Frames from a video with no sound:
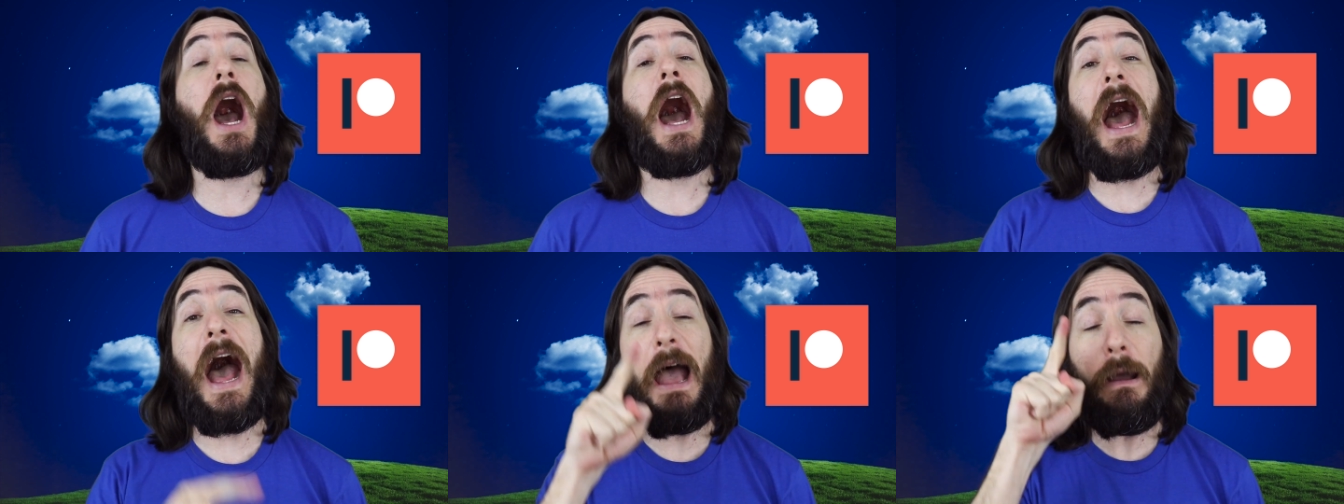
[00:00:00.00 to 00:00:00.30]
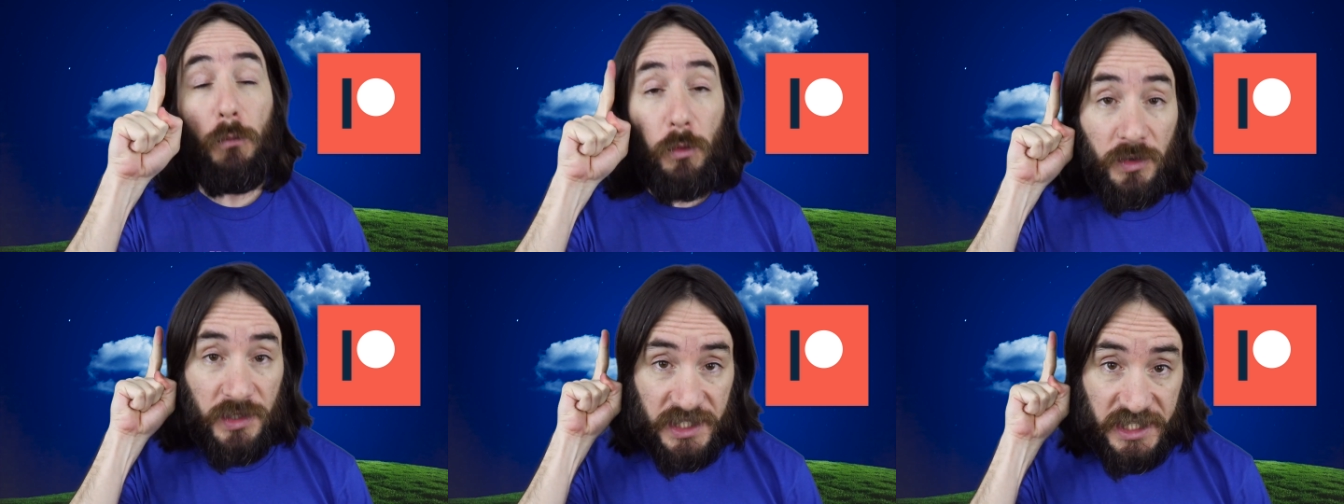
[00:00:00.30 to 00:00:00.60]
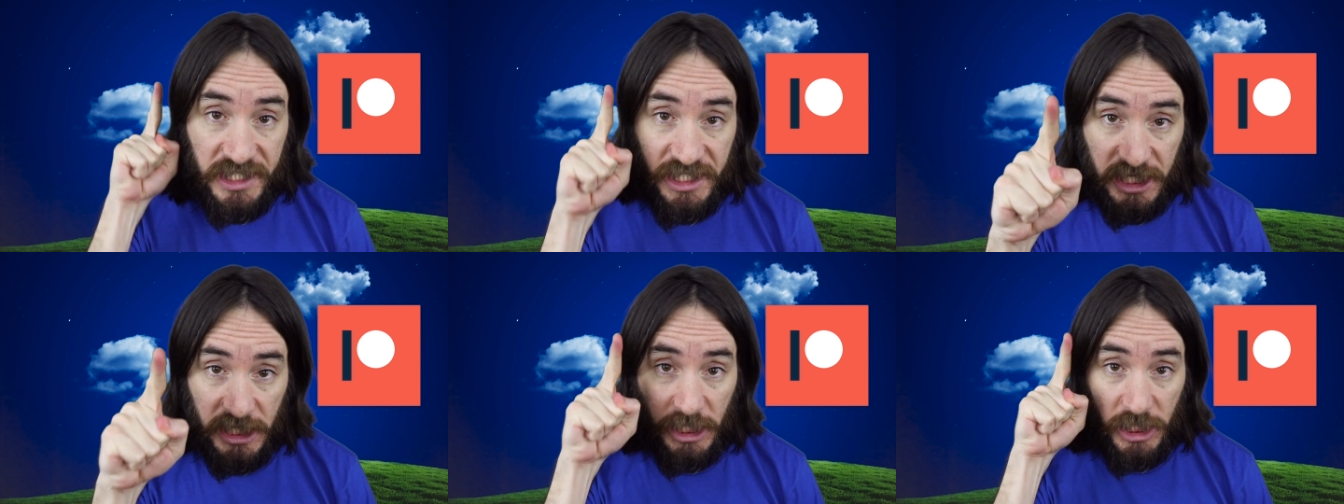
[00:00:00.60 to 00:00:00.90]
I will
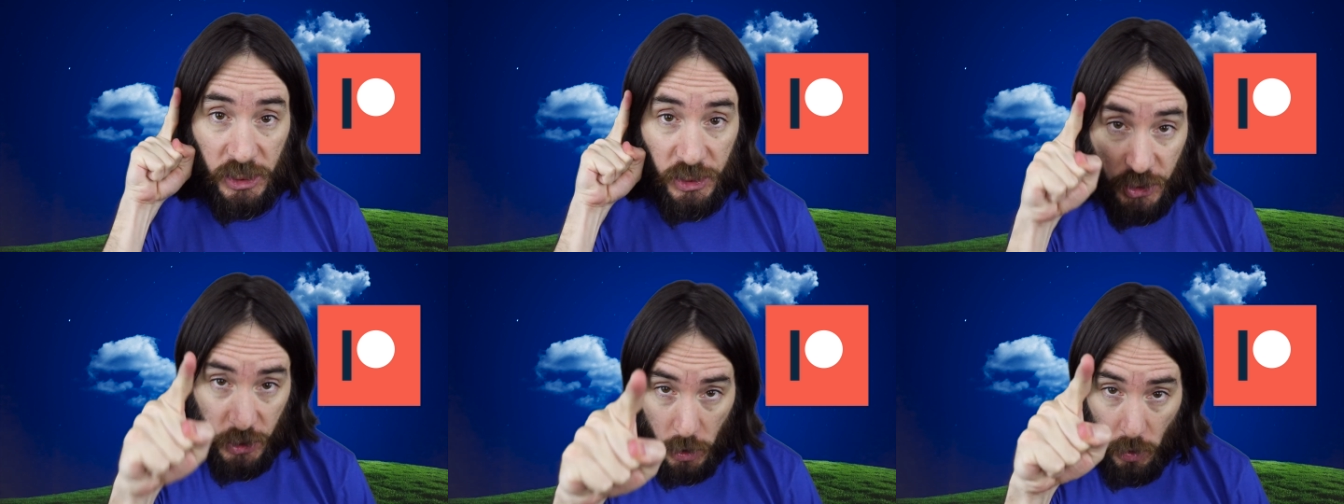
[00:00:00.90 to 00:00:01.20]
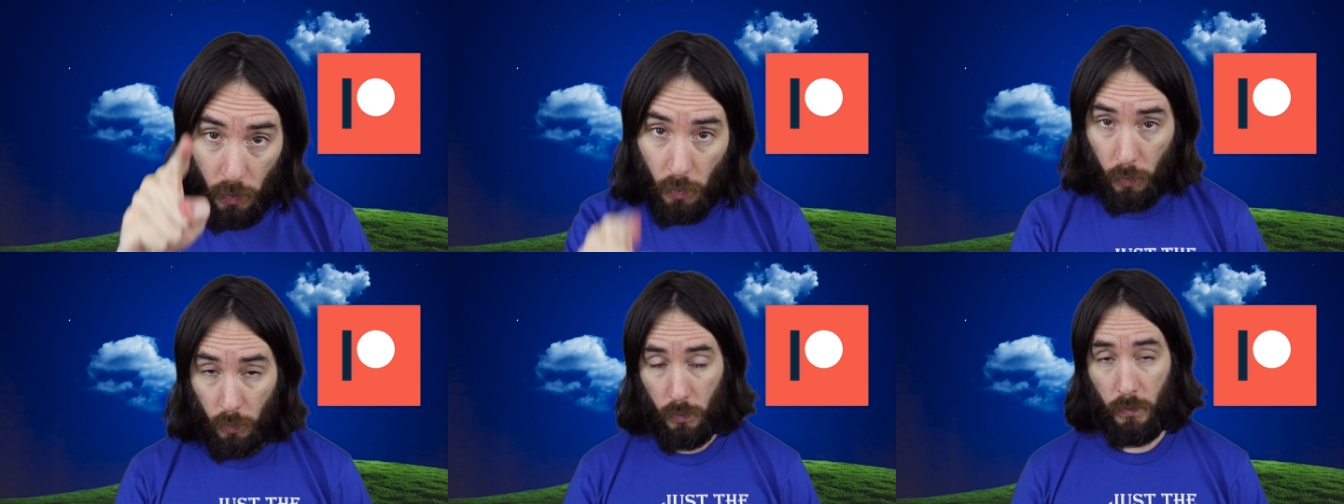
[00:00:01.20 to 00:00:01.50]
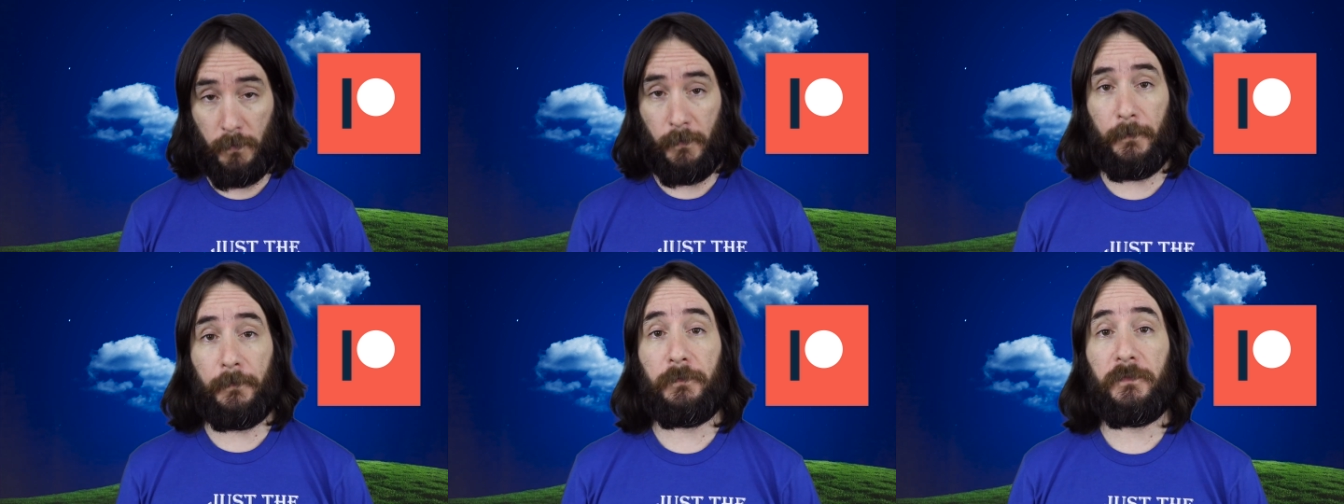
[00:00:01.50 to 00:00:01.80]
see you
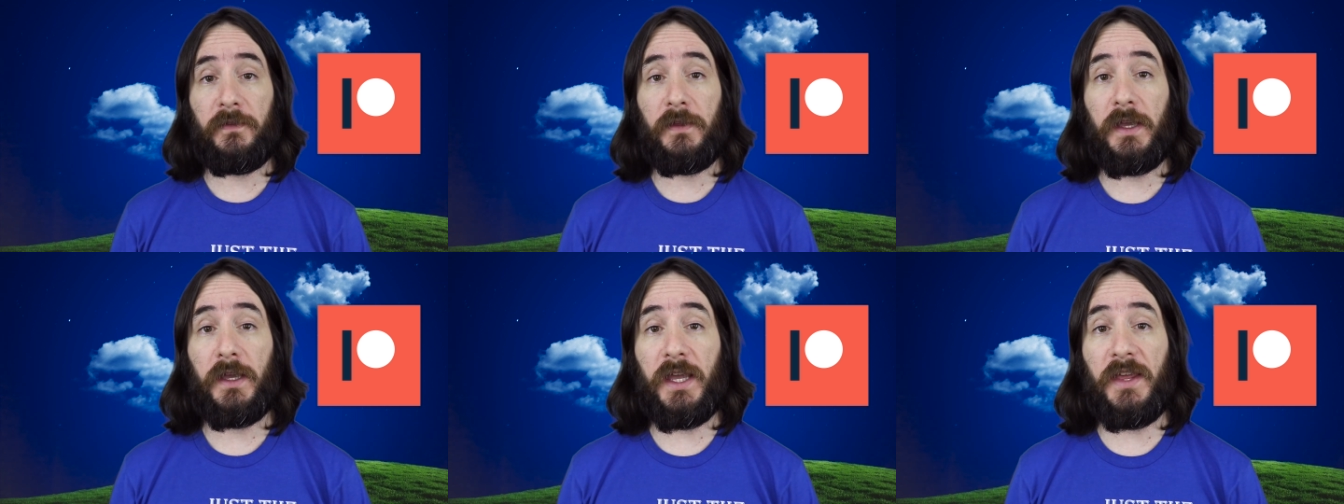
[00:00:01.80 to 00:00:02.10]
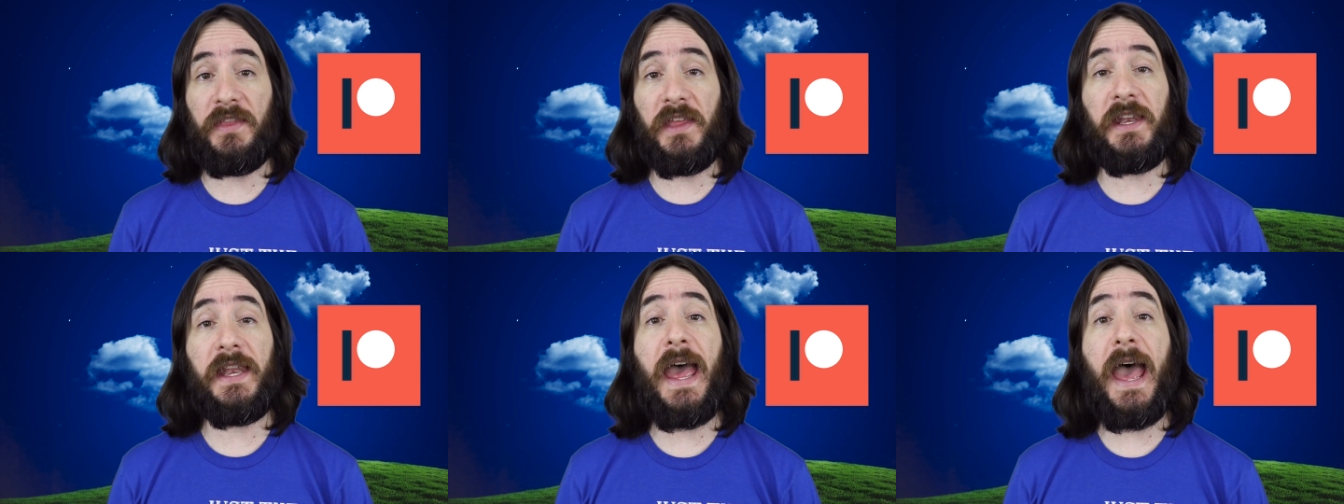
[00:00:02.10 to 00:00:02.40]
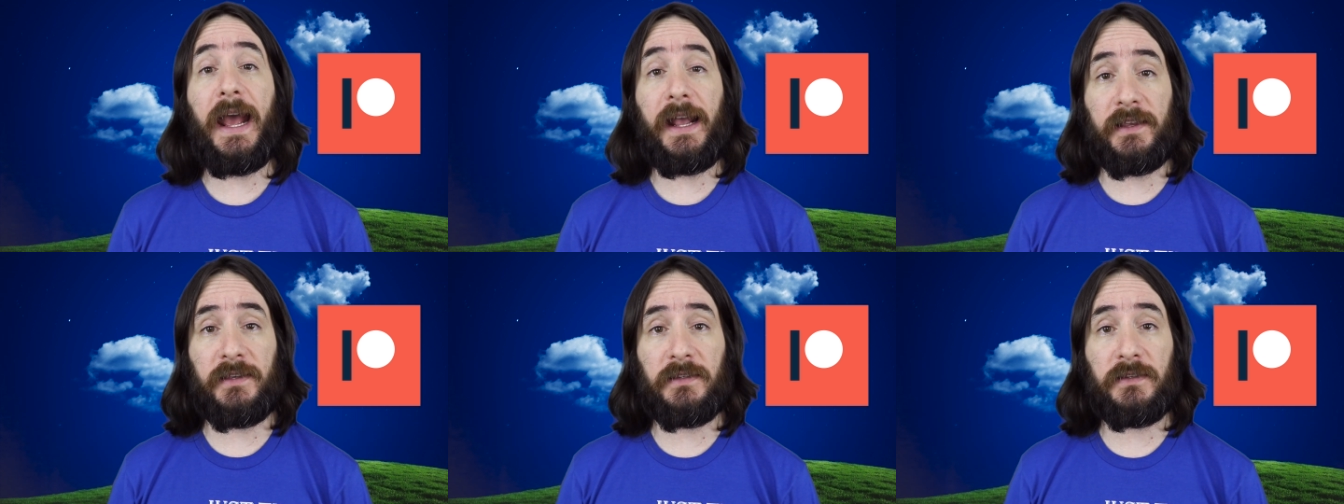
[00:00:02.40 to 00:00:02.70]
in the
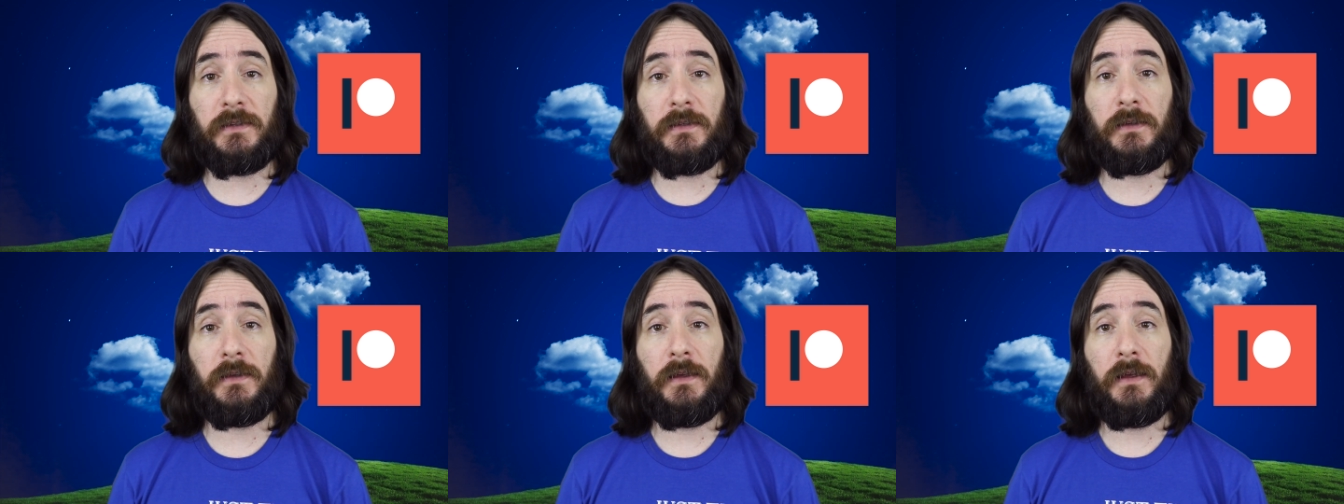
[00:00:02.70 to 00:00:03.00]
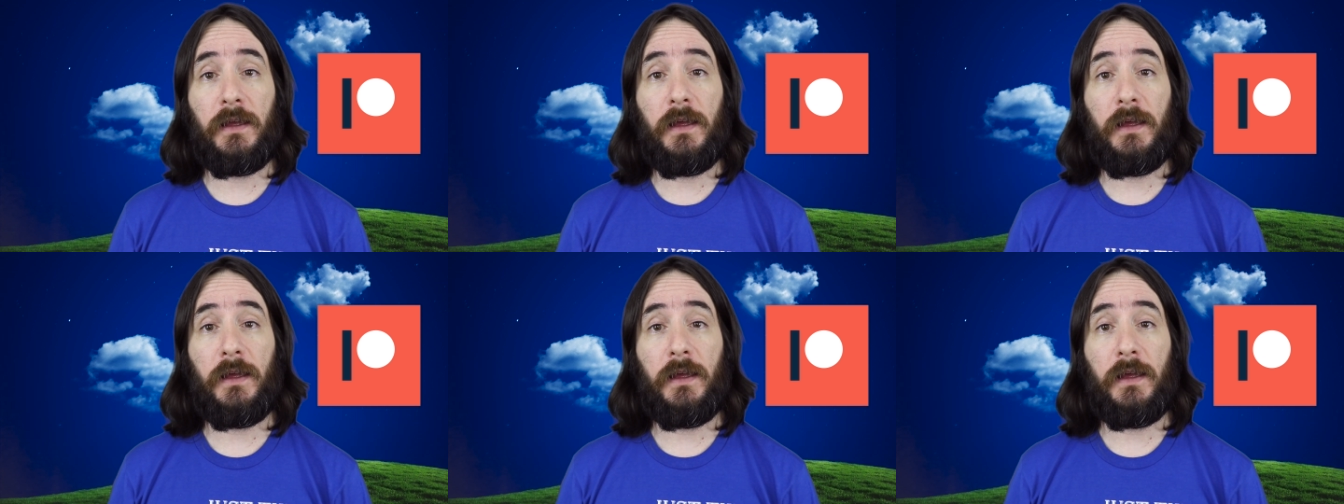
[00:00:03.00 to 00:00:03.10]
next